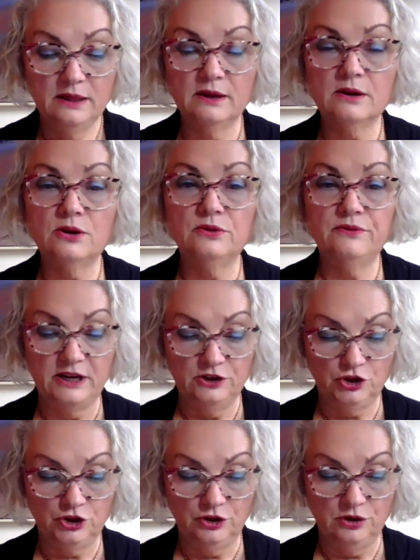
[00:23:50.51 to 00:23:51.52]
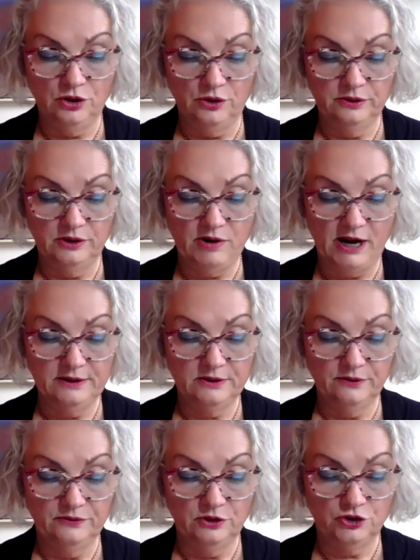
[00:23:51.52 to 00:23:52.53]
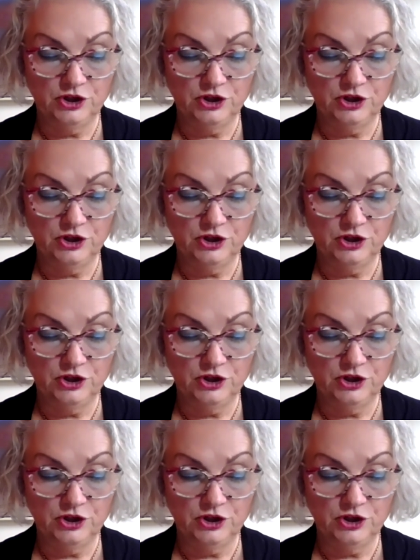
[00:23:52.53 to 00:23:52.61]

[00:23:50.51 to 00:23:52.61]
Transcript: the Convention on the Rights of the